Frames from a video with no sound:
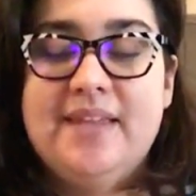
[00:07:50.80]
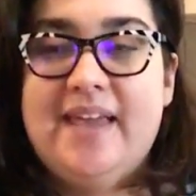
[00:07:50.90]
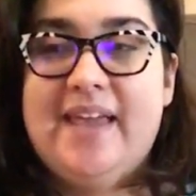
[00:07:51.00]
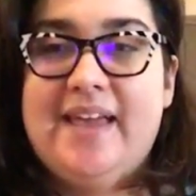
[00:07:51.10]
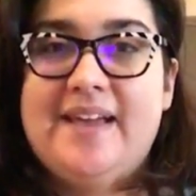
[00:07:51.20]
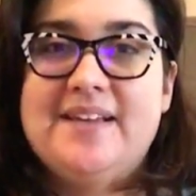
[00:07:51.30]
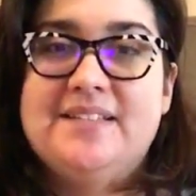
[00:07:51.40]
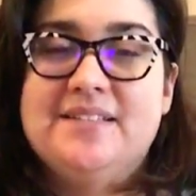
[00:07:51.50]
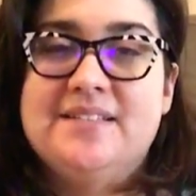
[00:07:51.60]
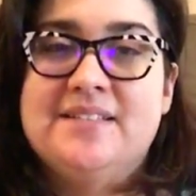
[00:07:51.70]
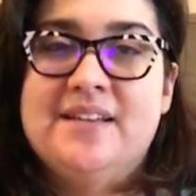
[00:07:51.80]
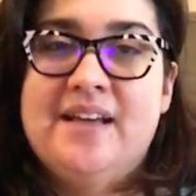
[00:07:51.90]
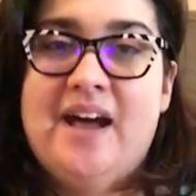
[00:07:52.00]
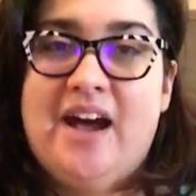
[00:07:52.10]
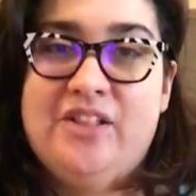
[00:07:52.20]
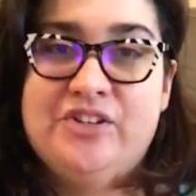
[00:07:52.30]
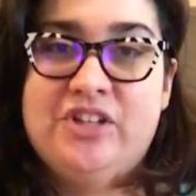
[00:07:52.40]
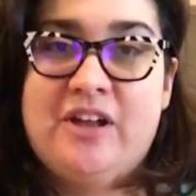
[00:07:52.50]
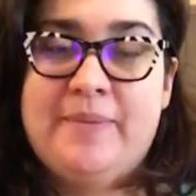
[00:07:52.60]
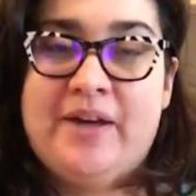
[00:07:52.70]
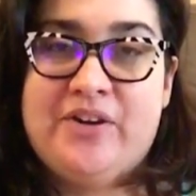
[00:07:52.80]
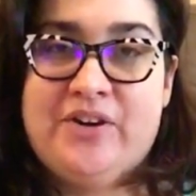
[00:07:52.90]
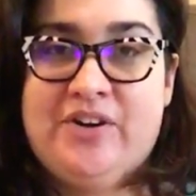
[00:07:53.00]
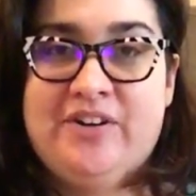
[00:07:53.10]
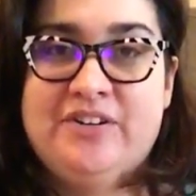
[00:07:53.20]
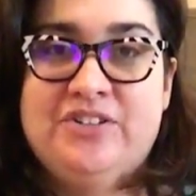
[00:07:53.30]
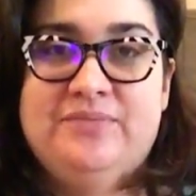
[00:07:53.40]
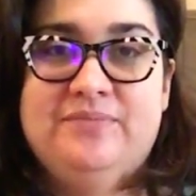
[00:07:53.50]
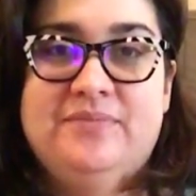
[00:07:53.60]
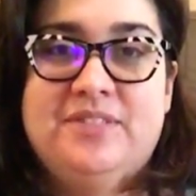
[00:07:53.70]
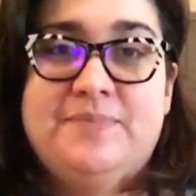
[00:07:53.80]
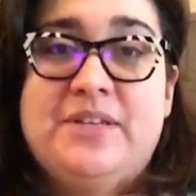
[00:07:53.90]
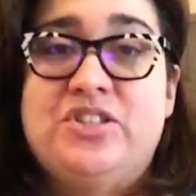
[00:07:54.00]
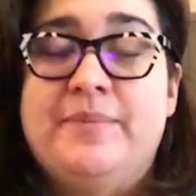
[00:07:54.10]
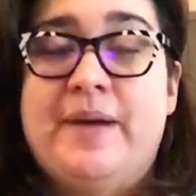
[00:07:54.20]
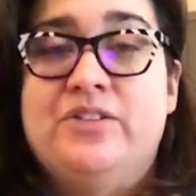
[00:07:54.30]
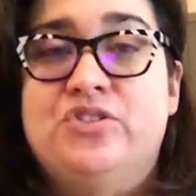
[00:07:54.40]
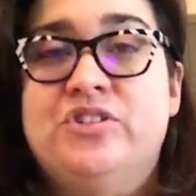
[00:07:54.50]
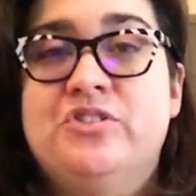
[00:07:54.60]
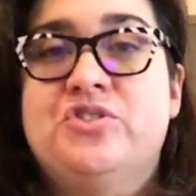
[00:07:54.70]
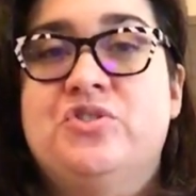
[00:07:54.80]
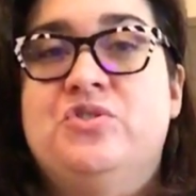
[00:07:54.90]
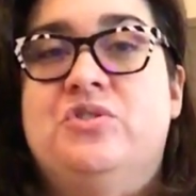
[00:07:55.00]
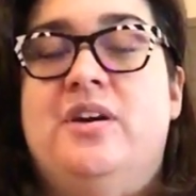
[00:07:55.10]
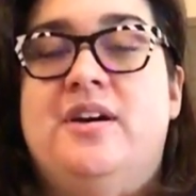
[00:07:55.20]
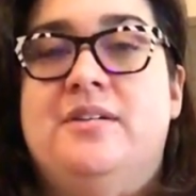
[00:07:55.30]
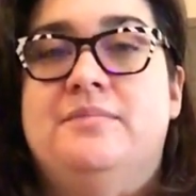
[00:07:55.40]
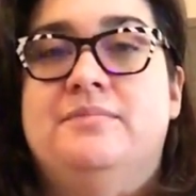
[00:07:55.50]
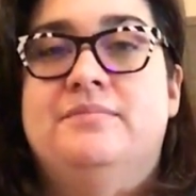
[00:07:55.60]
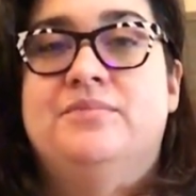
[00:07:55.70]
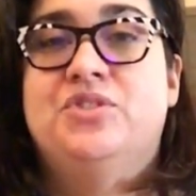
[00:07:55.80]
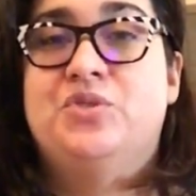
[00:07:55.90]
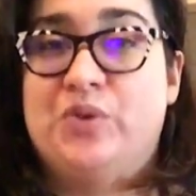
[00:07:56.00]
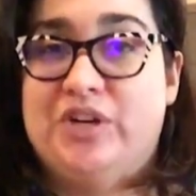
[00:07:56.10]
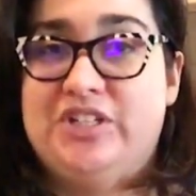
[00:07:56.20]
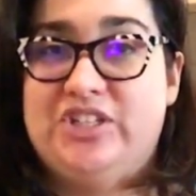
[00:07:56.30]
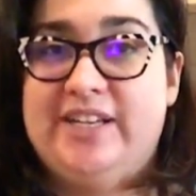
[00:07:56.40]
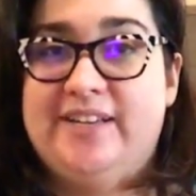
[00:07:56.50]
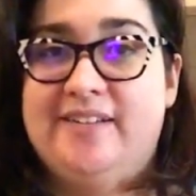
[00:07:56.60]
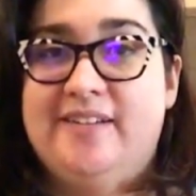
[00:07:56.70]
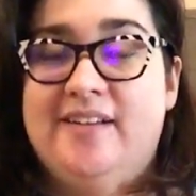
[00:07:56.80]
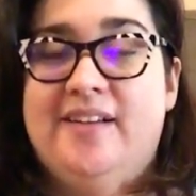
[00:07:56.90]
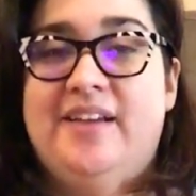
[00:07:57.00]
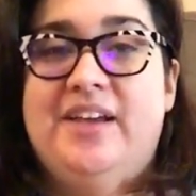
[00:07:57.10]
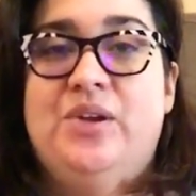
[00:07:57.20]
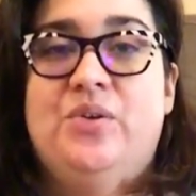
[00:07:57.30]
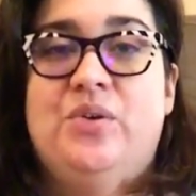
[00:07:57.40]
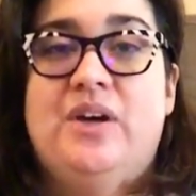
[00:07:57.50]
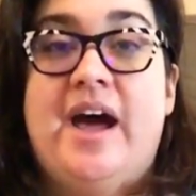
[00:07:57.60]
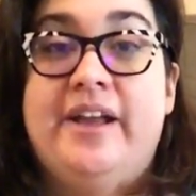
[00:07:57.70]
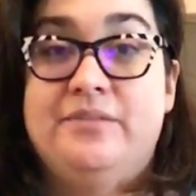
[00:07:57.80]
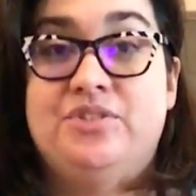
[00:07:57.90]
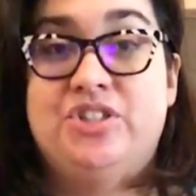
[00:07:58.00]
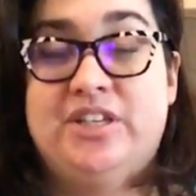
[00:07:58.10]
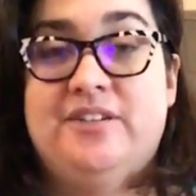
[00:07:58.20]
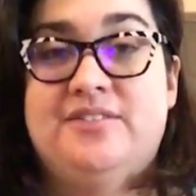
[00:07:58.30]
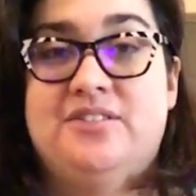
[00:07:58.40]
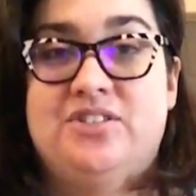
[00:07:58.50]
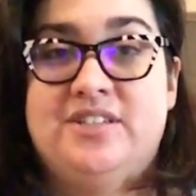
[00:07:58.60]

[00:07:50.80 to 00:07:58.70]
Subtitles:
And I learned a lot about her, especially about drill storaging and items she uses.